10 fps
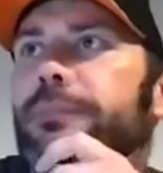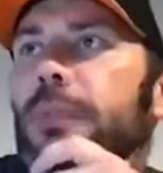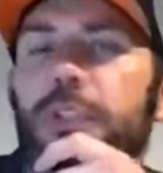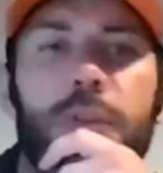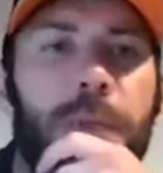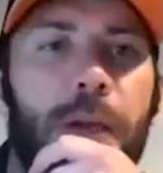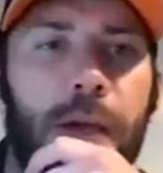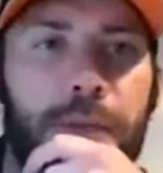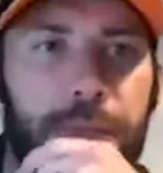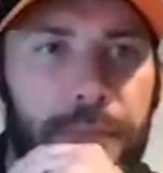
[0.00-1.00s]
I should be
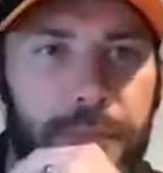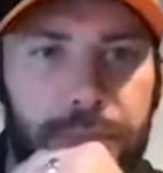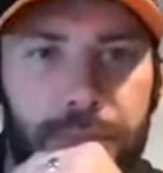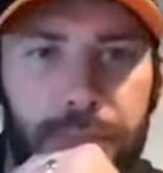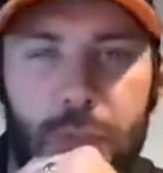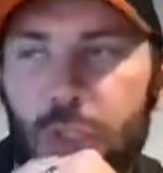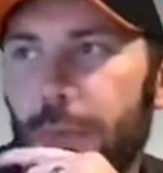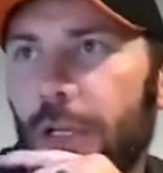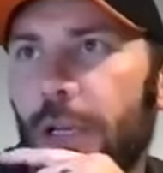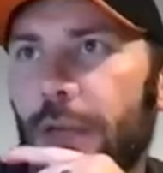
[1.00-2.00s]
live.
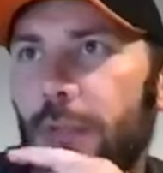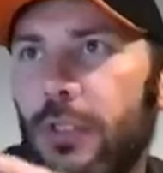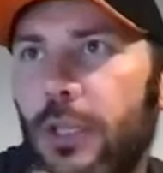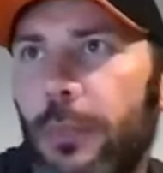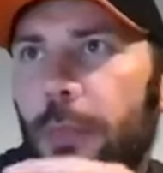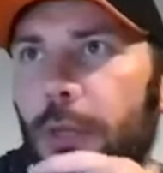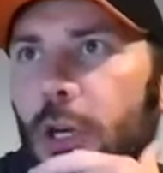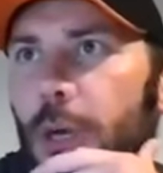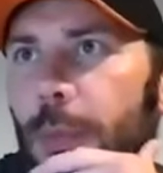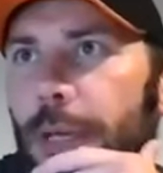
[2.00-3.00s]
Should be live. I'm just going to pull up the
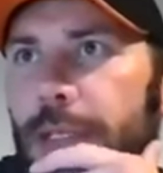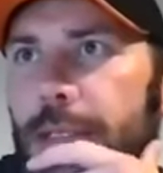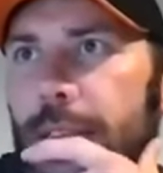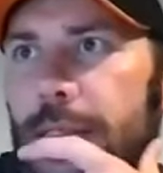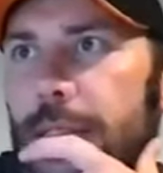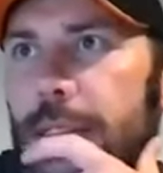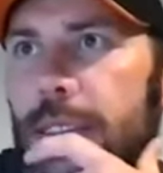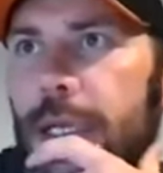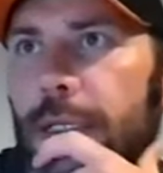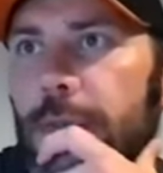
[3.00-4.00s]
comments, just
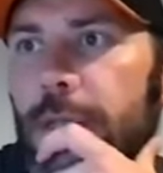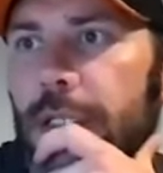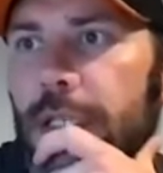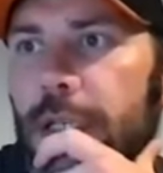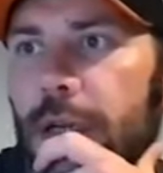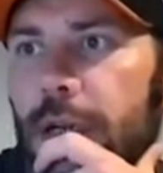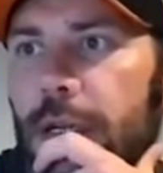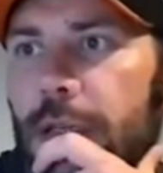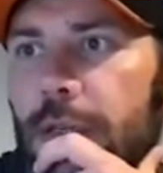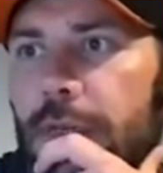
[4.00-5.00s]
check that we're actually
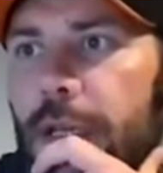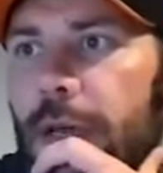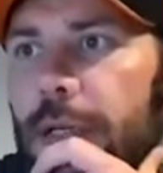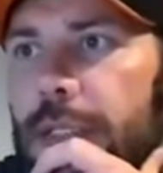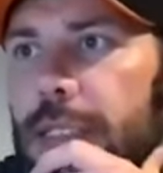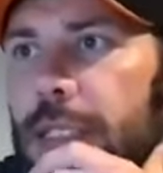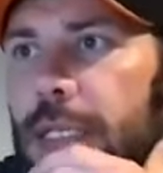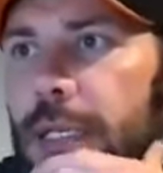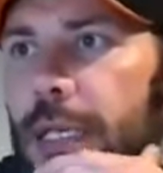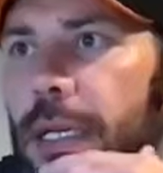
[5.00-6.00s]
live. Yeah, I can see
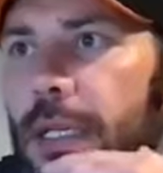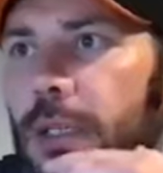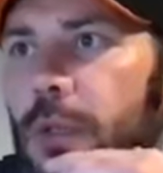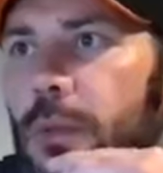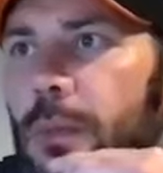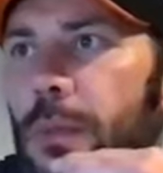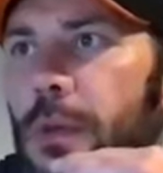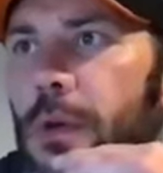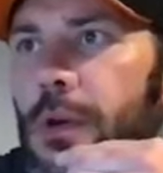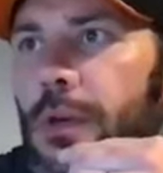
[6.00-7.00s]
it there. Cool.
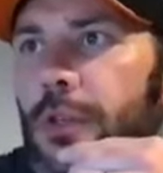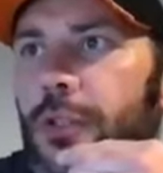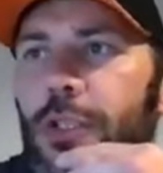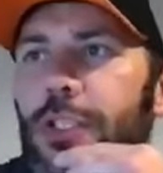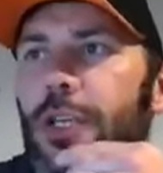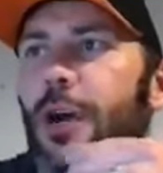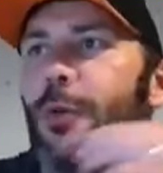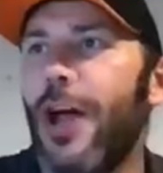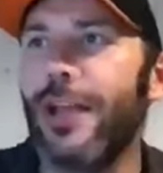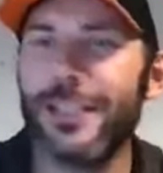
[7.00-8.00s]
Join Joel
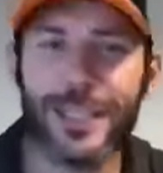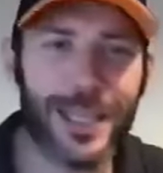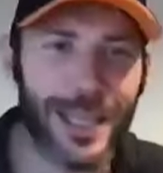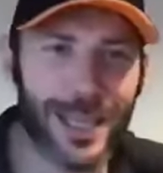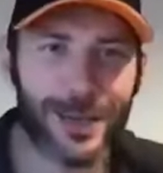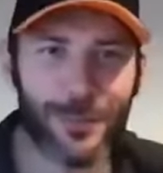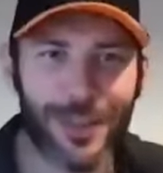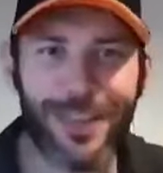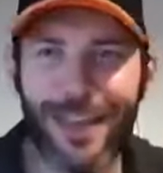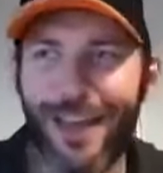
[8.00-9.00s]
19
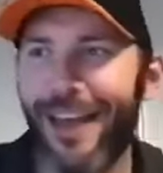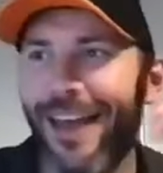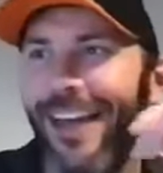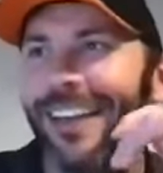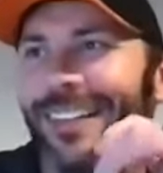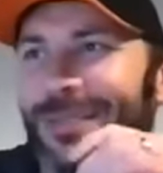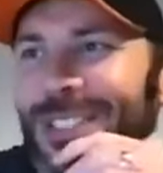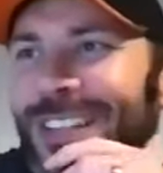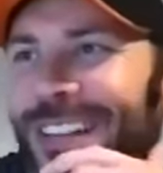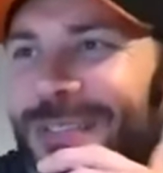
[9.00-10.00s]
with there. I'm
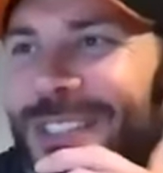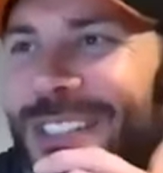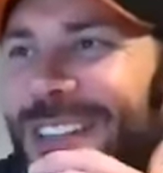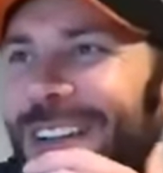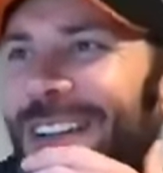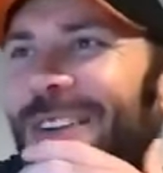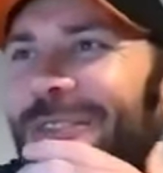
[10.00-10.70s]
just gonna I'm just gonna